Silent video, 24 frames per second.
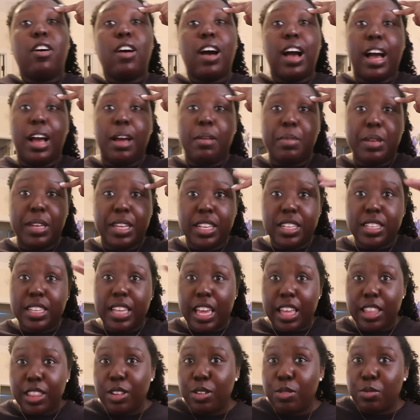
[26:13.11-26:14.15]
High because
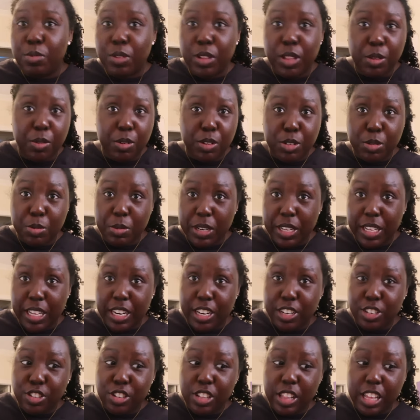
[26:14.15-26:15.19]
Caitlin really wants me to get
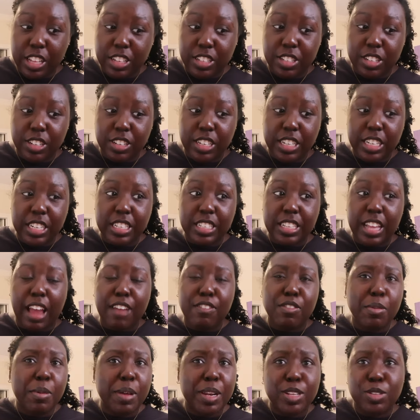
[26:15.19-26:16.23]
into that series.
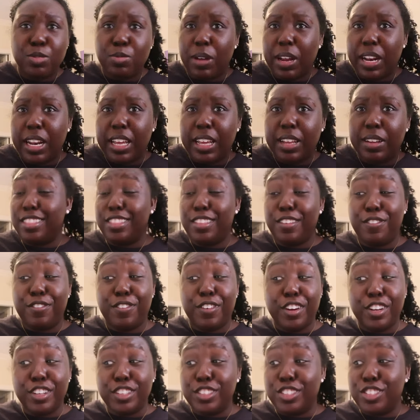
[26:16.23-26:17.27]
Everybody's read it. The
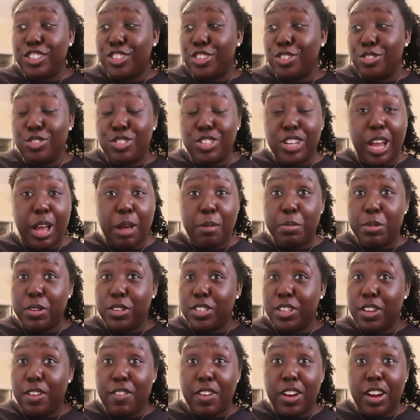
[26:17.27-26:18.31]
first 2
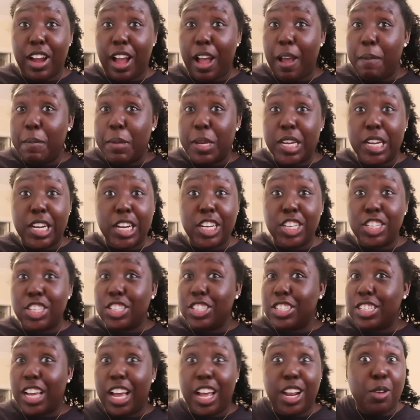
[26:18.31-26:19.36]
chapters of our guy main character
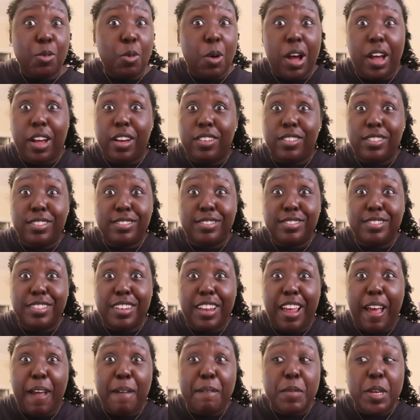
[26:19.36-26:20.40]
is kind of wild.
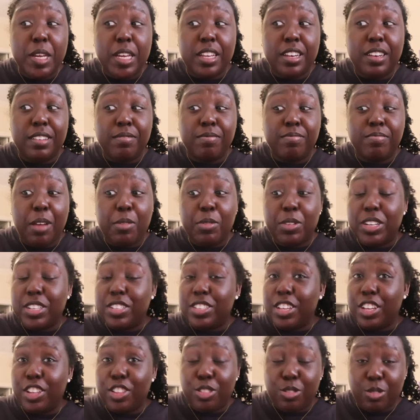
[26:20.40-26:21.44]
I mean, I'm gonna
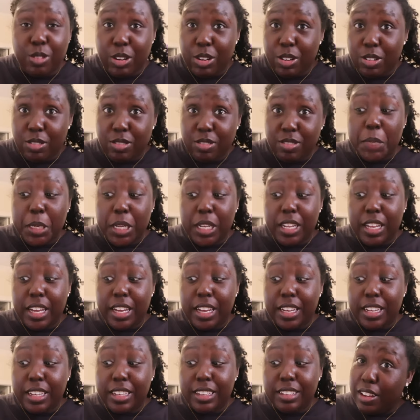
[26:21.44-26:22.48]
see it through, but
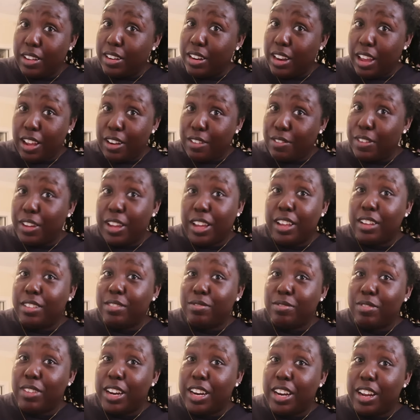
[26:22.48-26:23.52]
like, I'm not a fan right